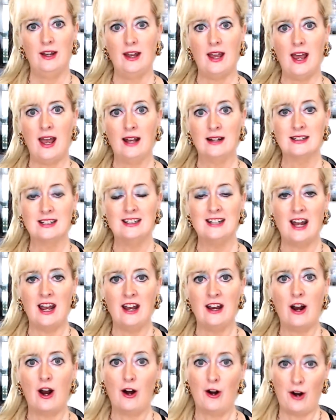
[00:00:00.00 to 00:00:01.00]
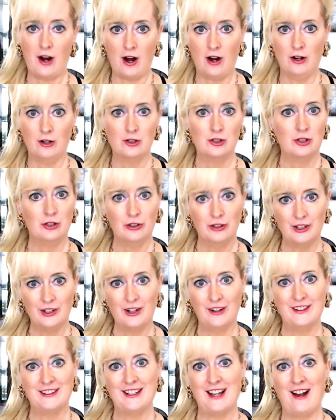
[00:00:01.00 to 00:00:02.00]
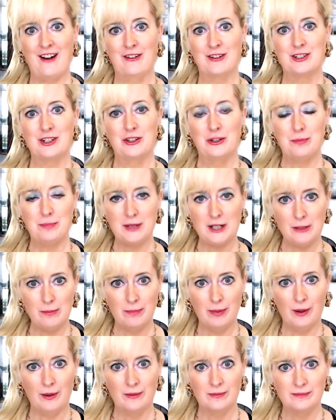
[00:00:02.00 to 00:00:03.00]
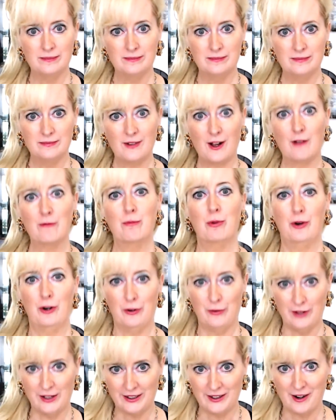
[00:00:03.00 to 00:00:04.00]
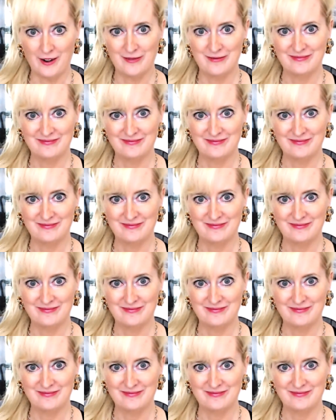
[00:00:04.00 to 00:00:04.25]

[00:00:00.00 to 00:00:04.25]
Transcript: And today our heart truly goes out to the people of Puerto Rico.